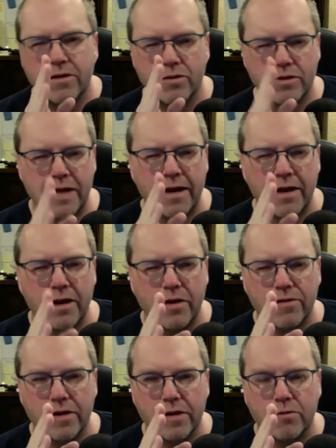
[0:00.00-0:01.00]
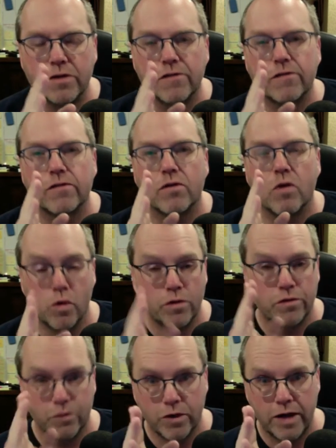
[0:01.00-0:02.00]
your download sequence all
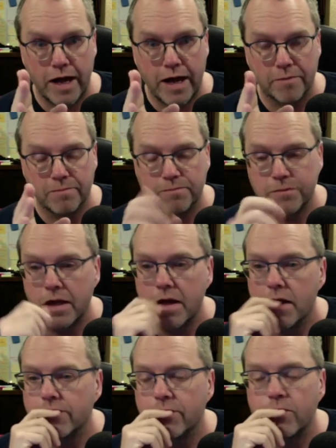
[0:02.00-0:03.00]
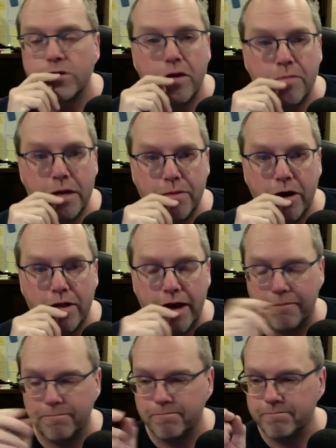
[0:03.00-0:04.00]
sorted out. So what do I mean by that?